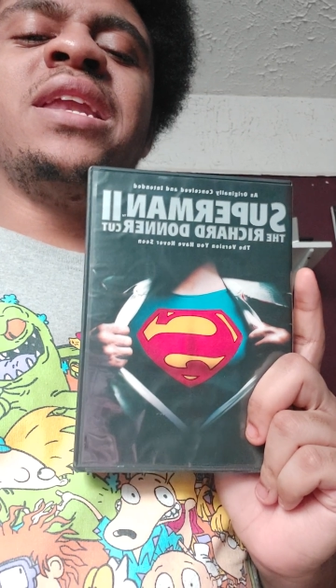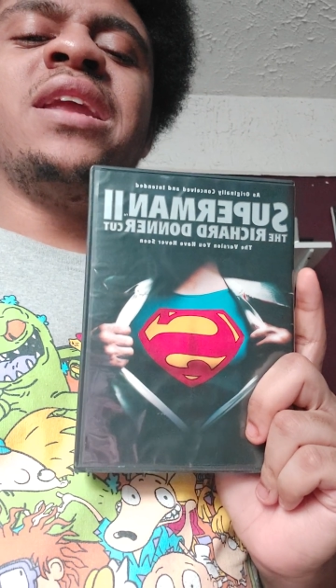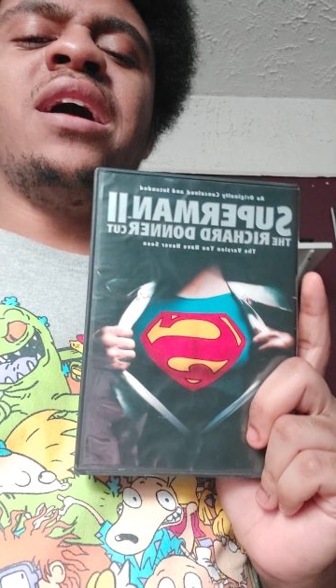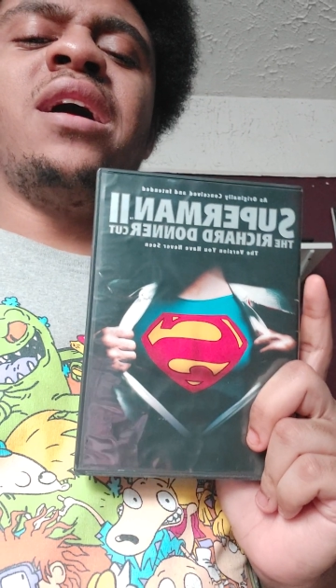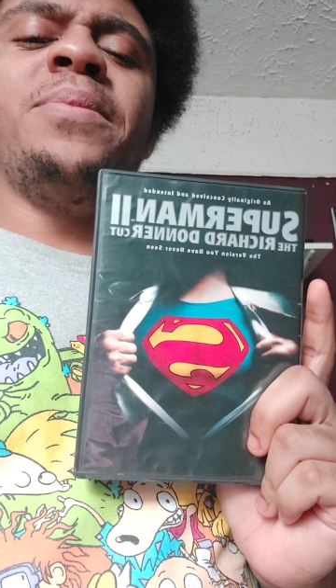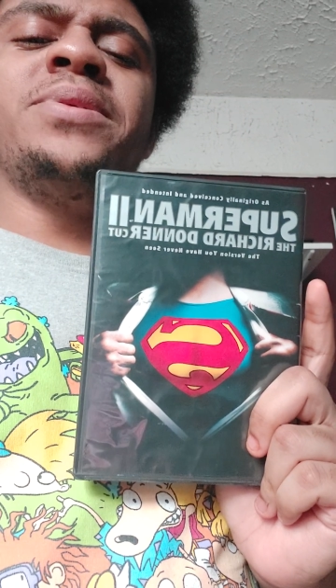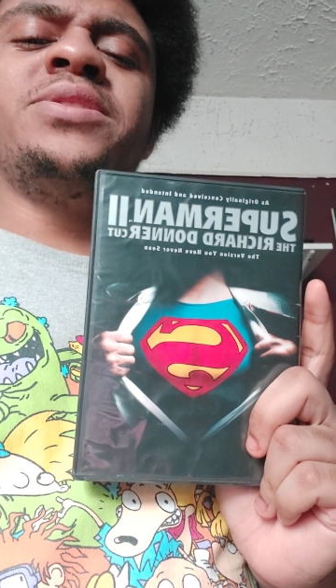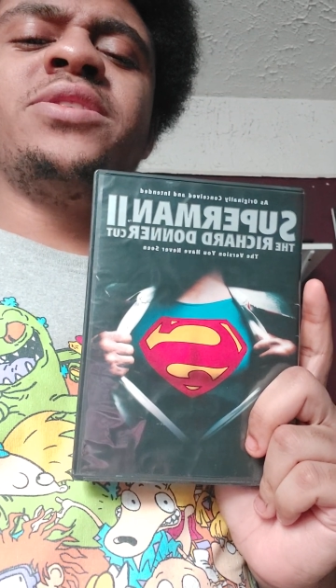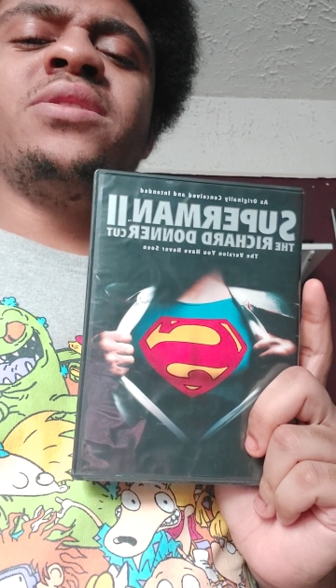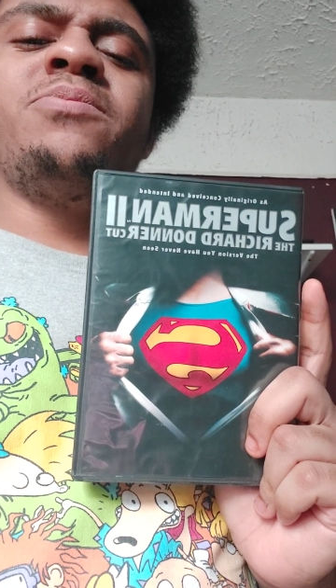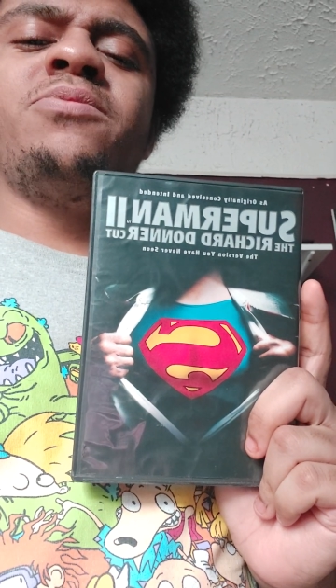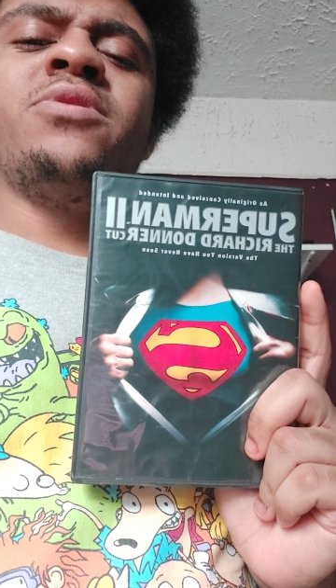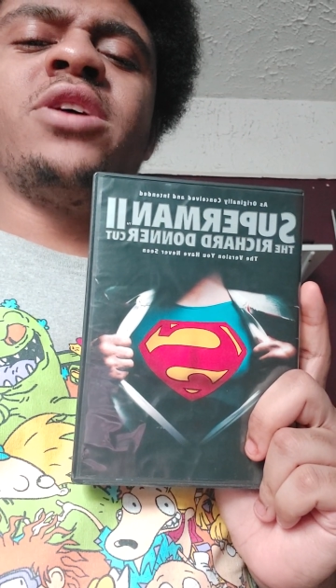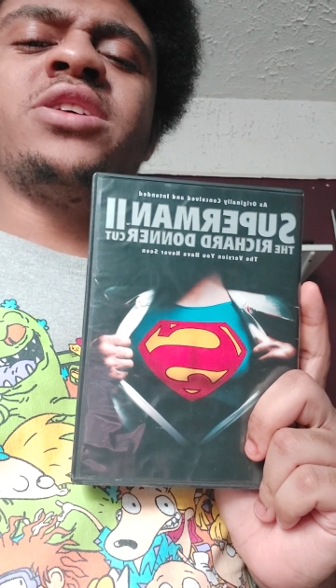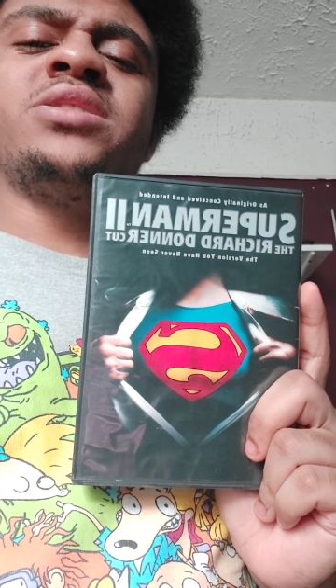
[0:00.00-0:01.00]
Now, up until the
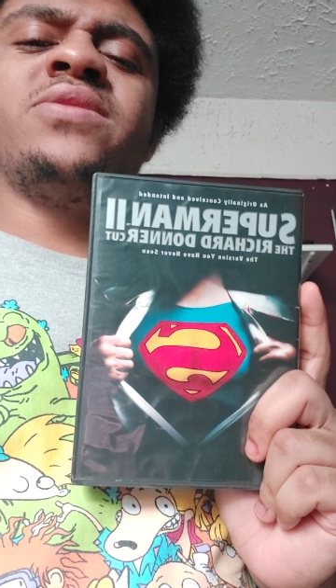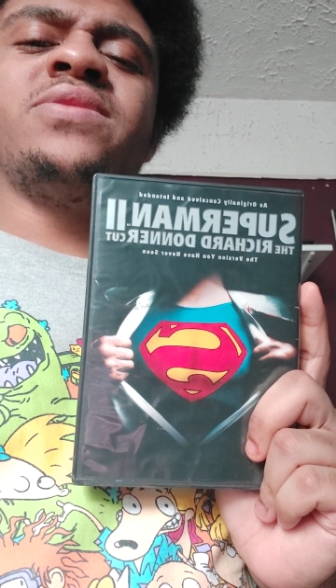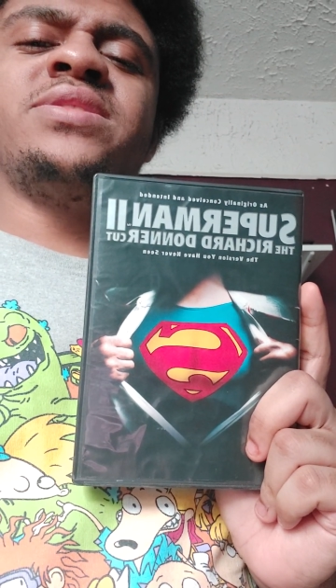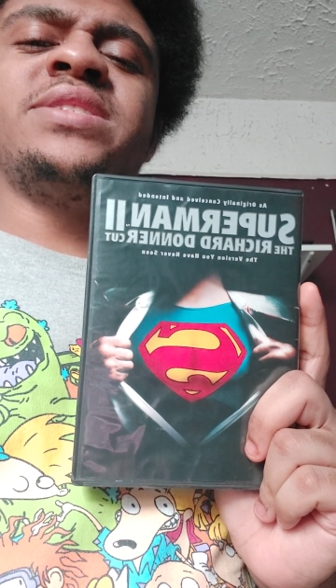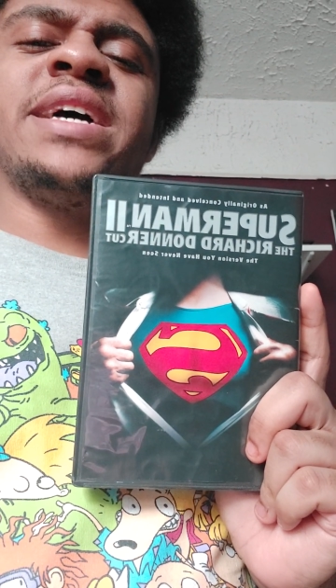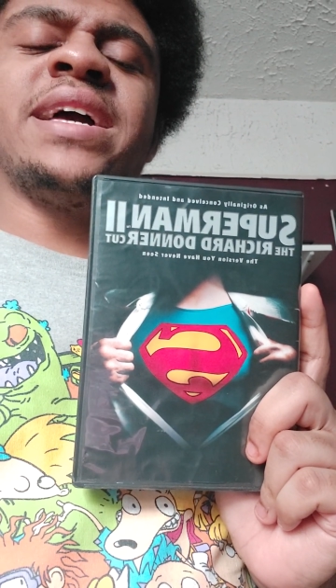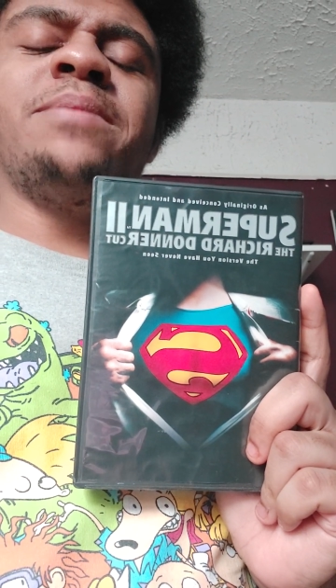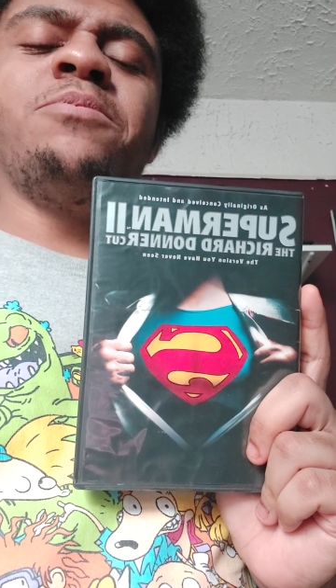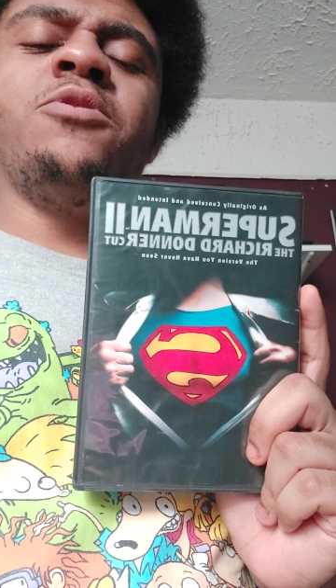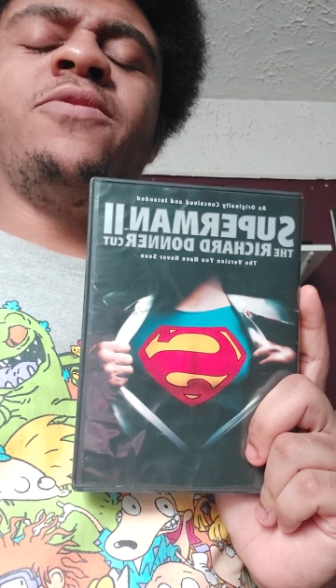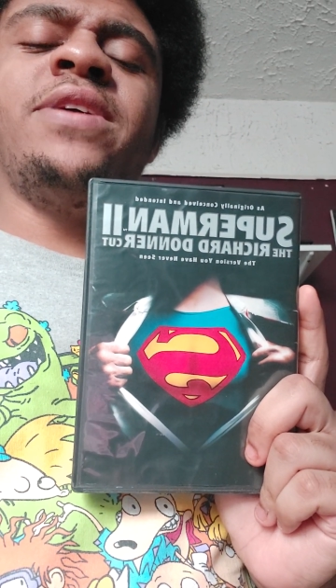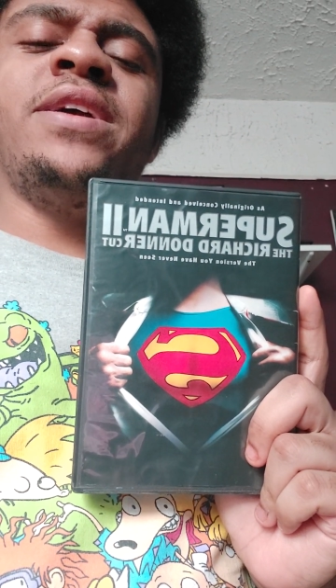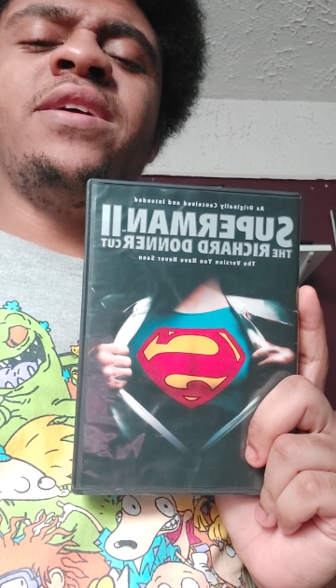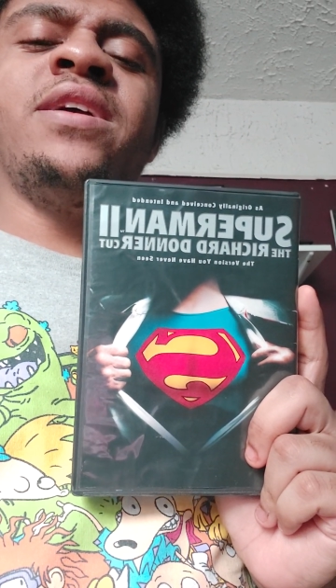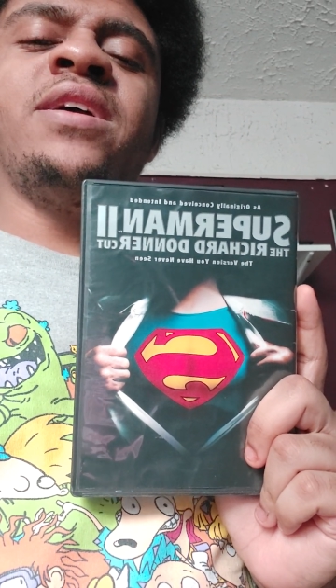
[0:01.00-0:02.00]
production of the second
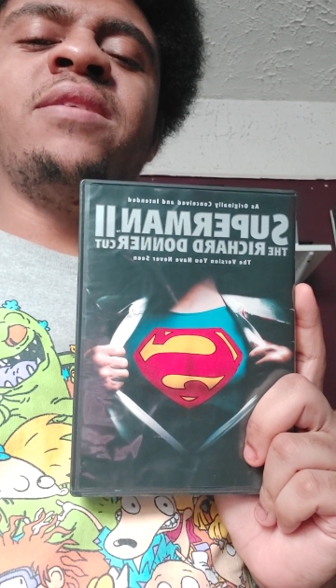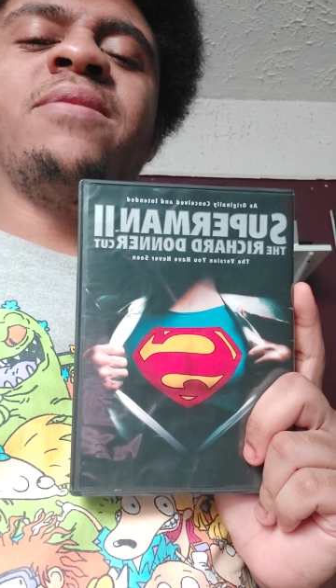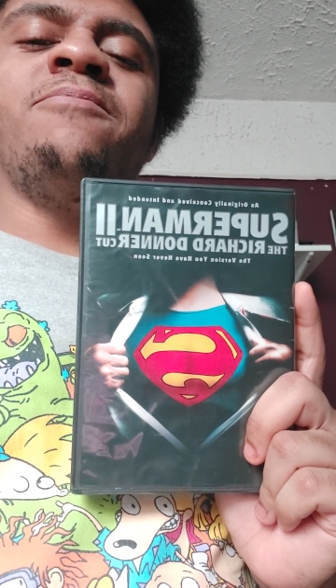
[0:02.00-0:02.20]
movie,